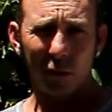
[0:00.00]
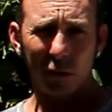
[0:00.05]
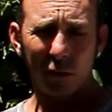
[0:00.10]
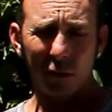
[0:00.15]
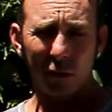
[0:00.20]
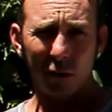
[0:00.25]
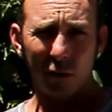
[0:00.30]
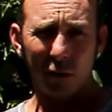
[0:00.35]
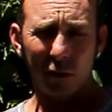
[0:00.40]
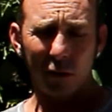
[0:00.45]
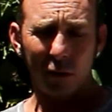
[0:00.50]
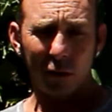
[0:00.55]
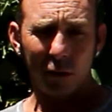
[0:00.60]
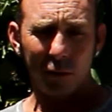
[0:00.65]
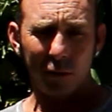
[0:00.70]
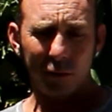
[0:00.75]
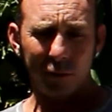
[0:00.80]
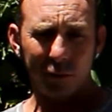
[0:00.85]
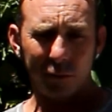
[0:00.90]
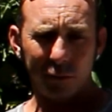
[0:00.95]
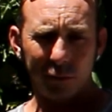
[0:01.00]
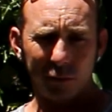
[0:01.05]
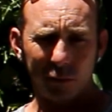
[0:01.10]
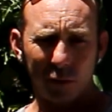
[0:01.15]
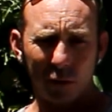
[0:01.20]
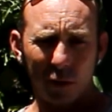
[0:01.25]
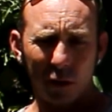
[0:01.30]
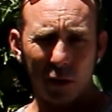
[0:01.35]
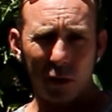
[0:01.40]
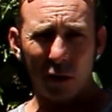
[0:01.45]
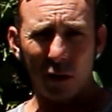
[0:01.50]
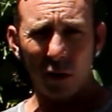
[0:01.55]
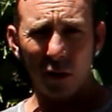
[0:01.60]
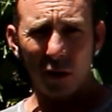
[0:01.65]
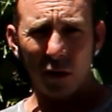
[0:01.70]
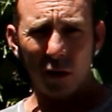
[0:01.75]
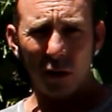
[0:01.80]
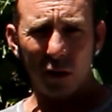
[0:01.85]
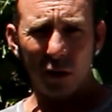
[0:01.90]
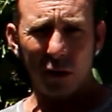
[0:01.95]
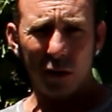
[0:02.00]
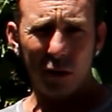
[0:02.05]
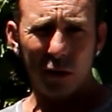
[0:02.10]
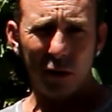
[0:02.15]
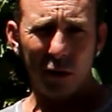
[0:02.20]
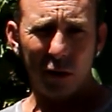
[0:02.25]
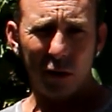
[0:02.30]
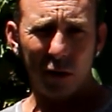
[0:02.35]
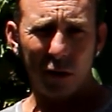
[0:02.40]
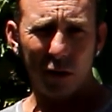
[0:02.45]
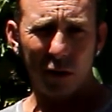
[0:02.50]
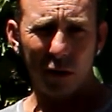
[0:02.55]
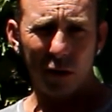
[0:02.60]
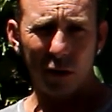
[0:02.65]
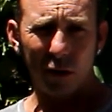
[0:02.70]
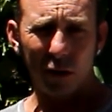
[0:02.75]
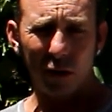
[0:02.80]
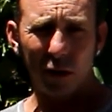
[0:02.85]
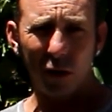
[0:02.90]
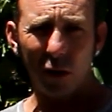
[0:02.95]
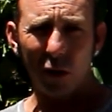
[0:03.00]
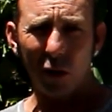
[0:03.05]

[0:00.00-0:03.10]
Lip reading: [no speech]